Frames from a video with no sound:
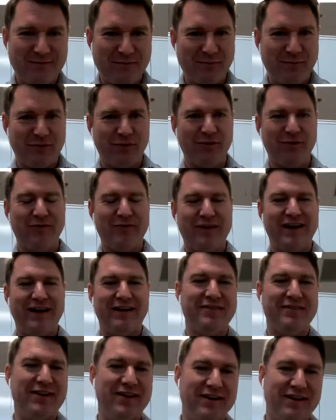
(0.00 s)
prove that
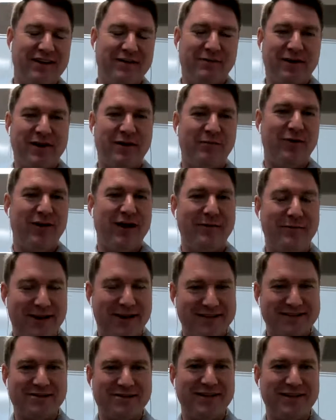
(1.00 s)
I've done a couple
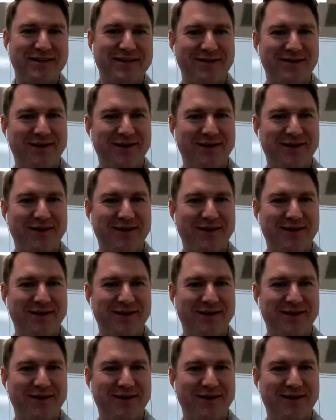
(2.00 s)
iPad screens